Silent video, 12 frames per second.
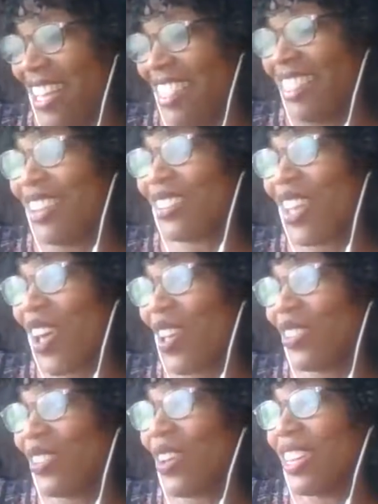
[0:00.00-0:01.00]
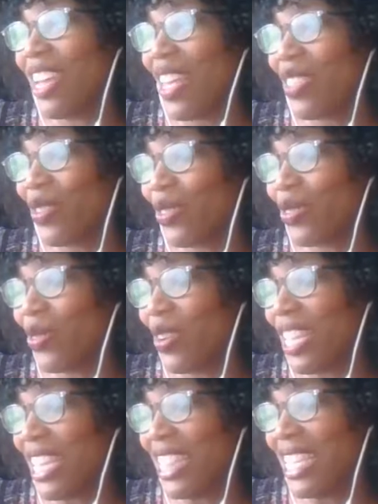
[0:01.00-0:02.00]
There's also another
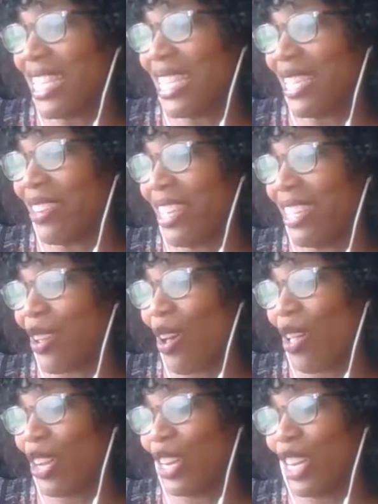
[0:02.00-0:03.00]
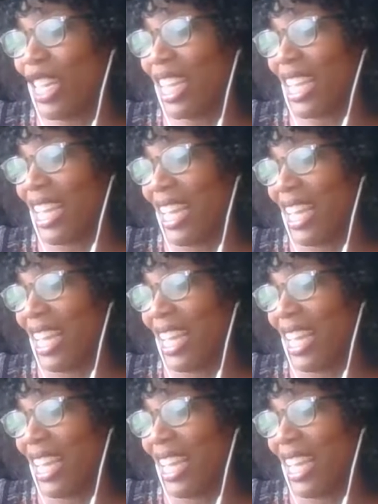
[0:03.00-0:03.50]
story in this series called Curly.